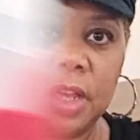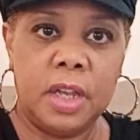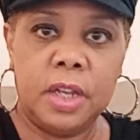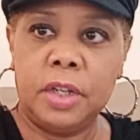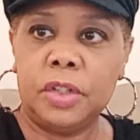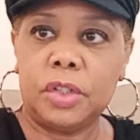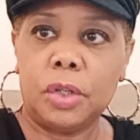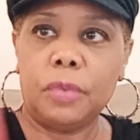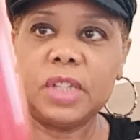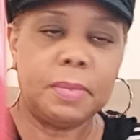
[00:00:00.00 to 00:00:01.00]
So if
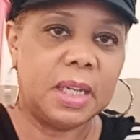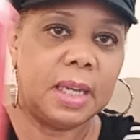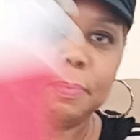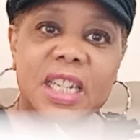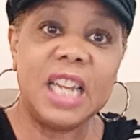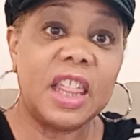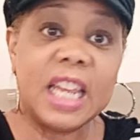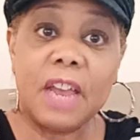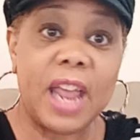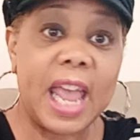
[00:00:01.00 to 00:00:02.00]
something, but nothing ever
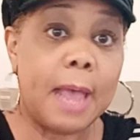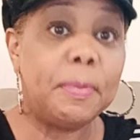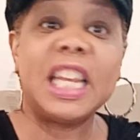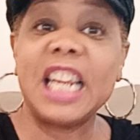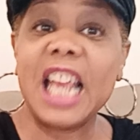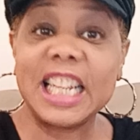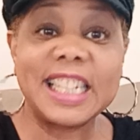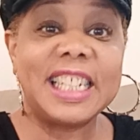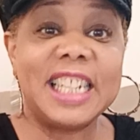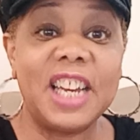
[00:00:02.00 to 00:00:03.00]
happened, and that
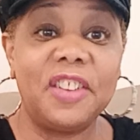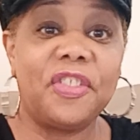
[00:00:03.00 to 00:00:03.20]
stuff